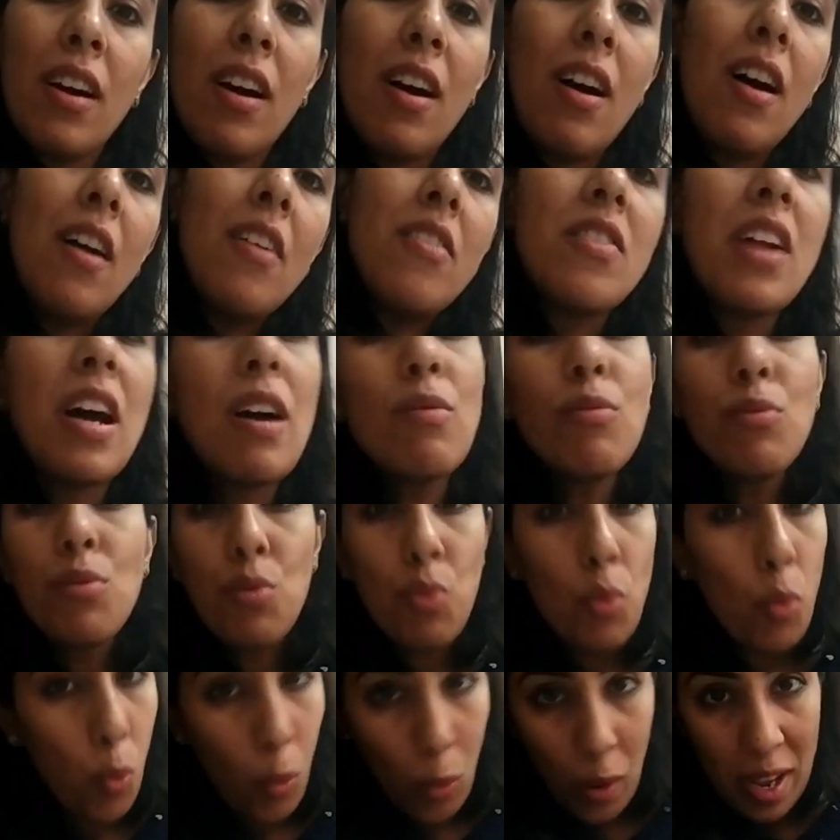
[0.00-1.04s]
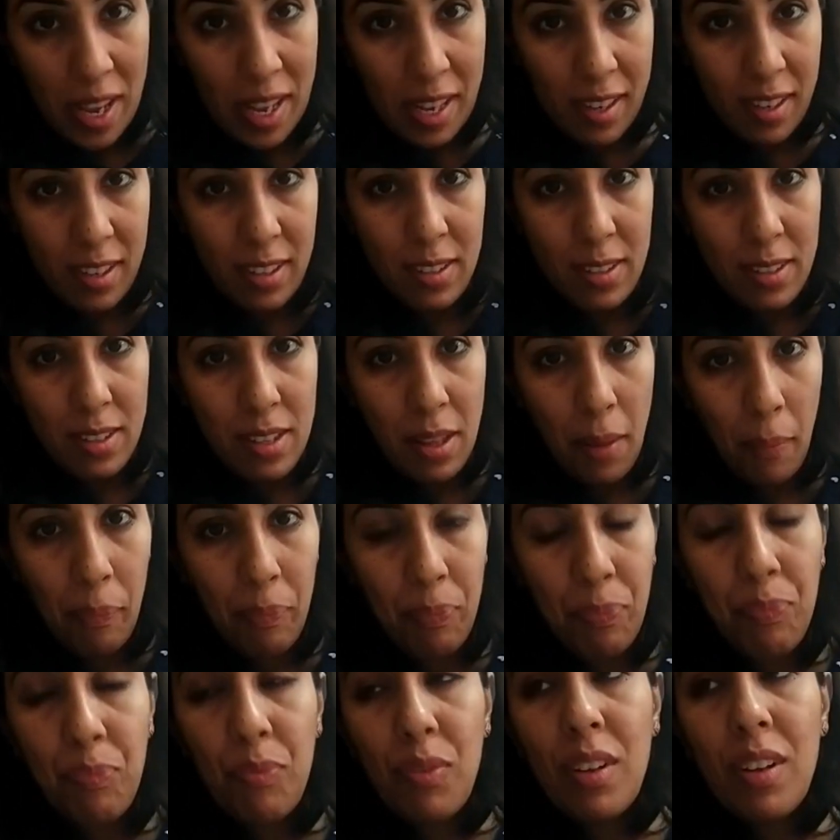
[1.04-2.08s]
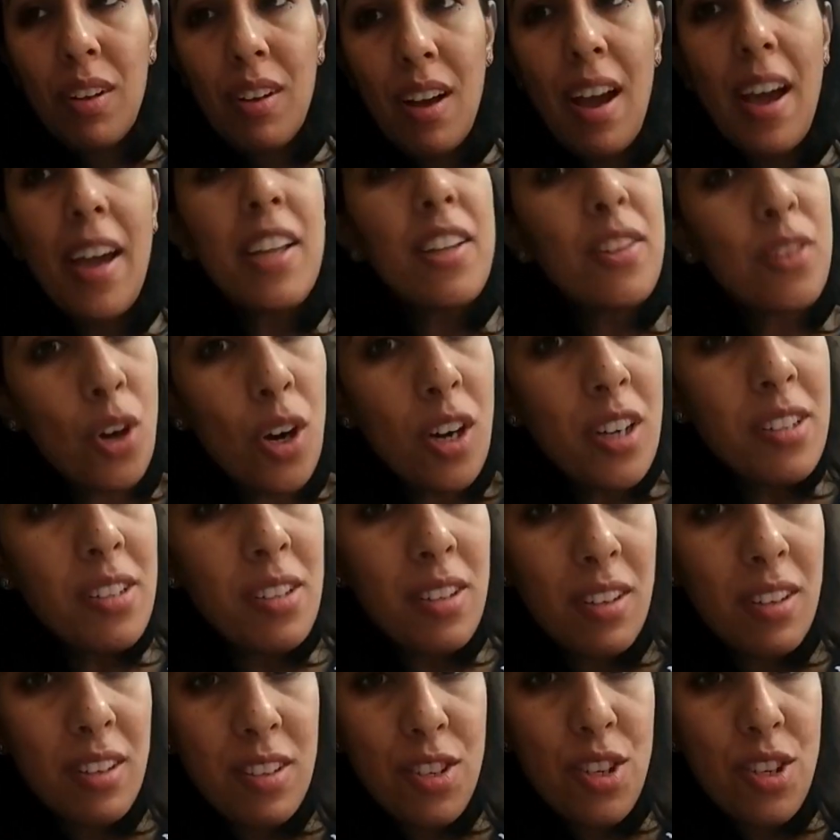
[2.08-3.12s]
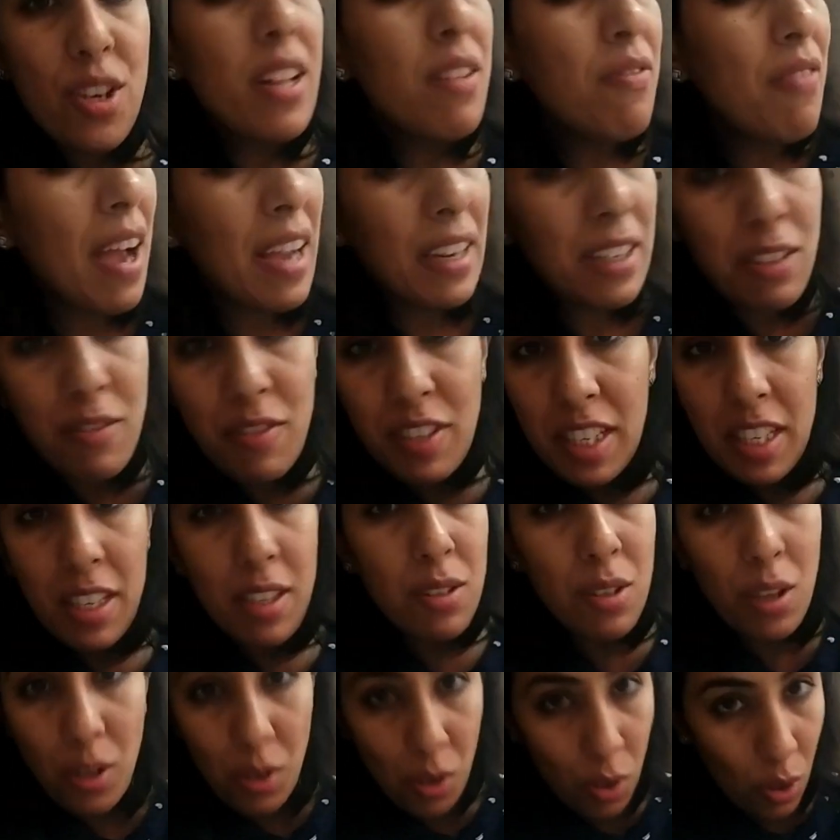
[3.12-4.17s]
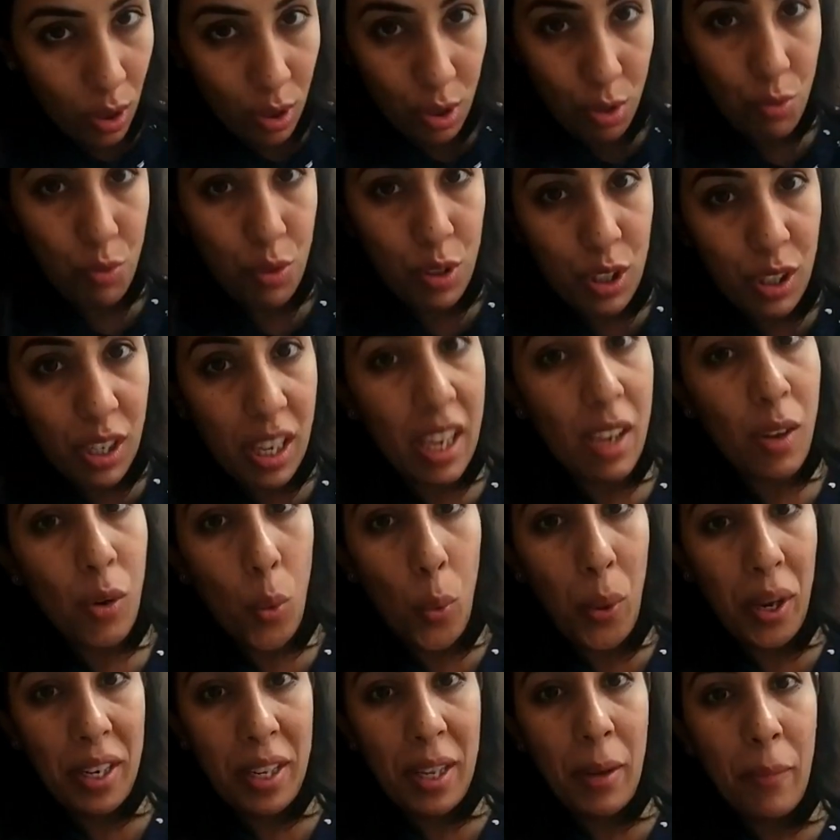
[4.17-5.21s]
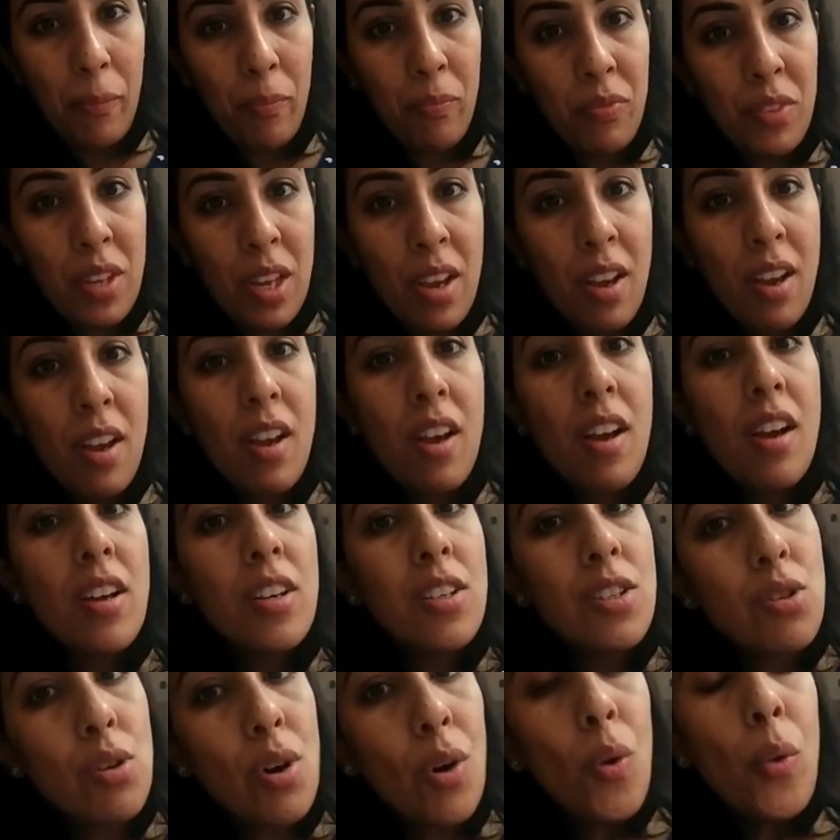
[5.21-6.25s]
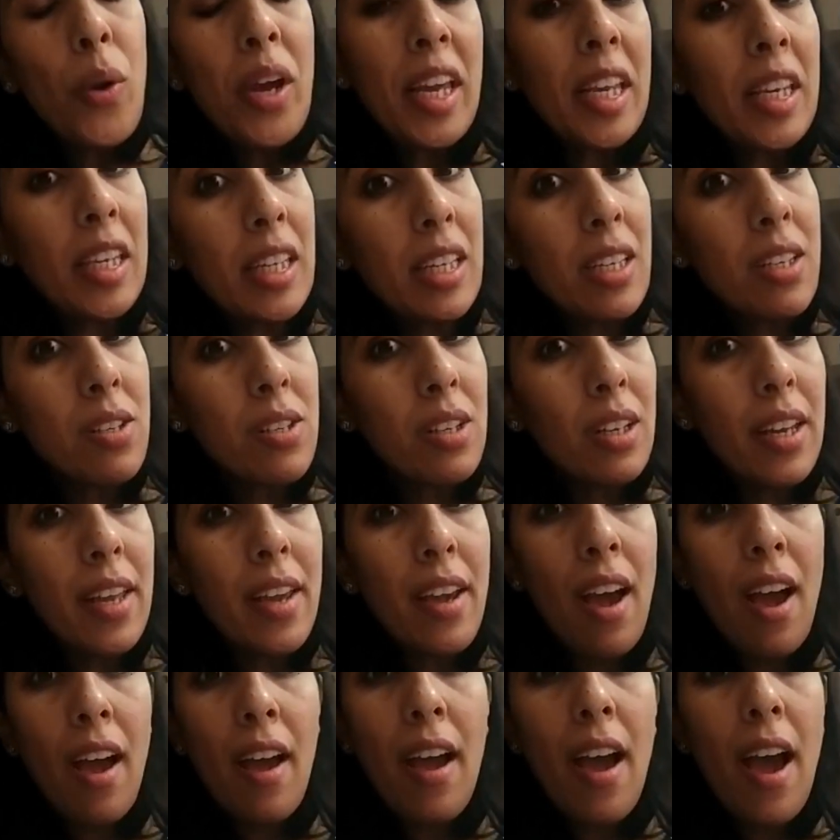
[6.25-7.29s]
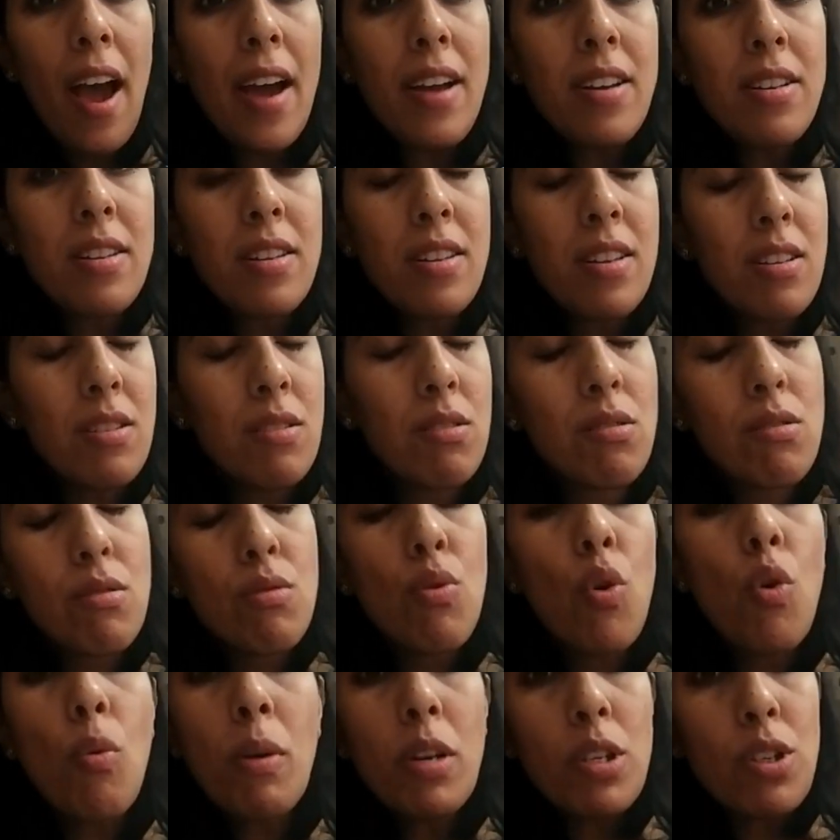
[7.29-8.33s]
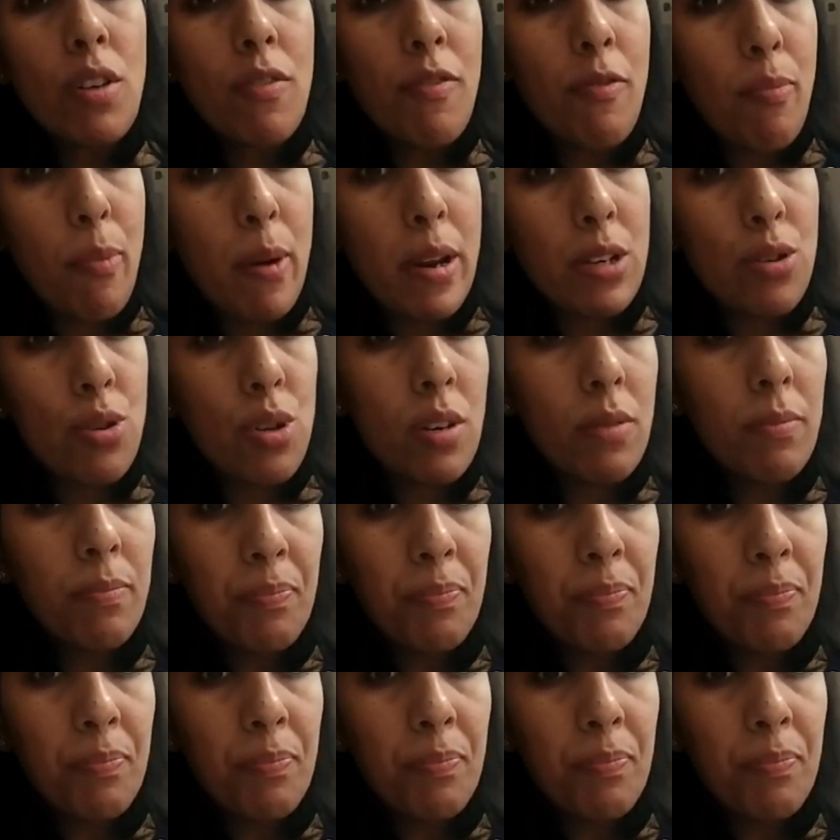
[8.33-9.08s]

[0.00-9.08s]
around vehicles. I thought shelf activities are not working with him. So initially, I had so much of pressure